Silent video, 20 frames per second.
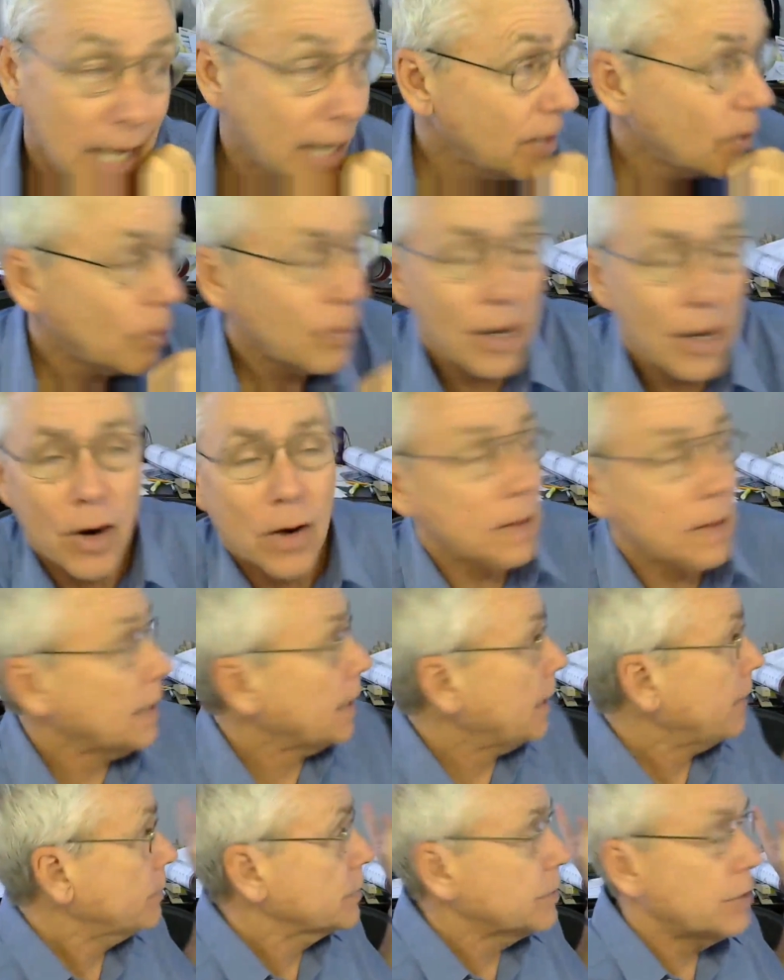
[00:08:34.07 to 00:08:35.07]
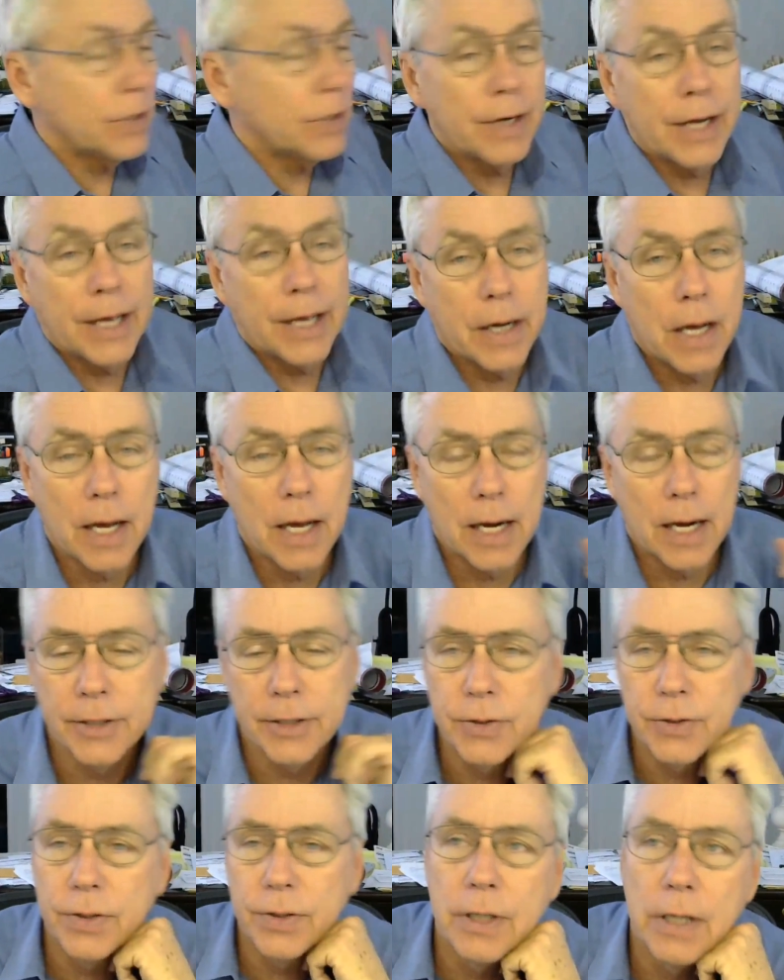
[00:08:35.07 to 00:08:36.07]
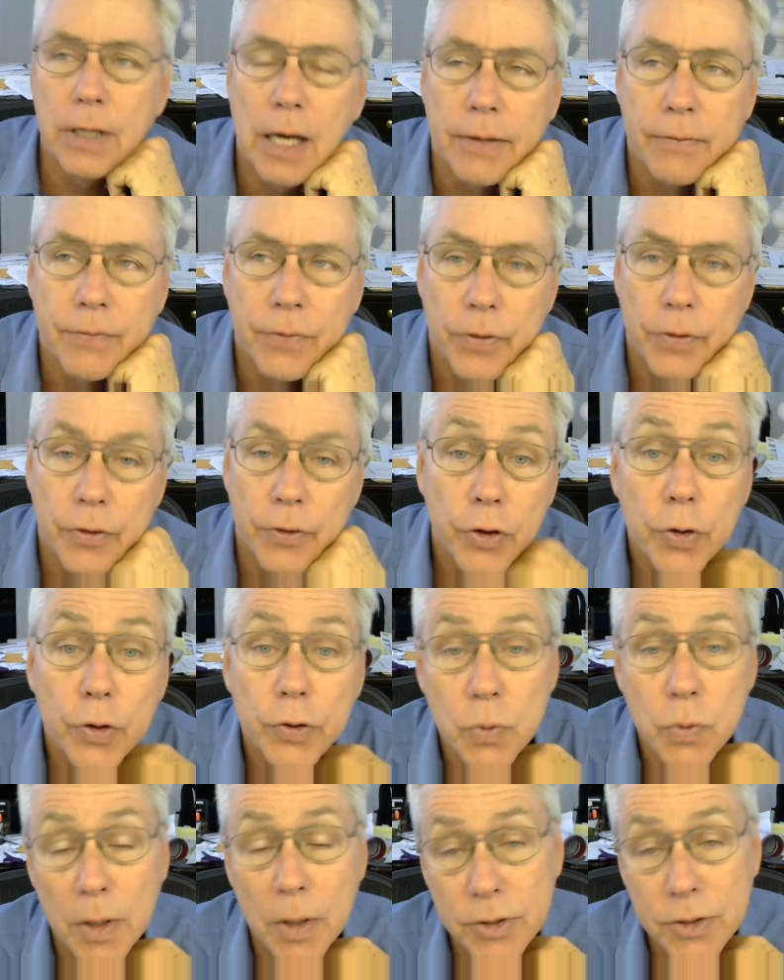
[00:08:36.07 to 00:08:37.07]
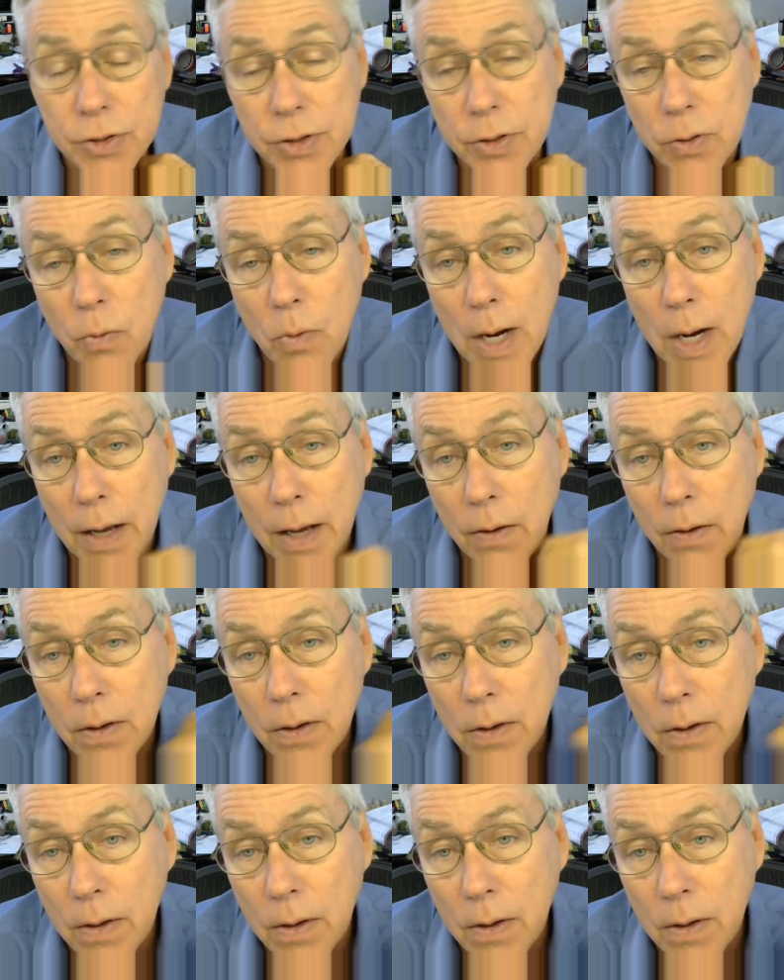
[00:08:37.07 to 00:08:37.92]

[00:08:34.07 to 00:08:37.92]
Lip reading: I don't hardly ever turn that on. I turn it on for the news once in a while.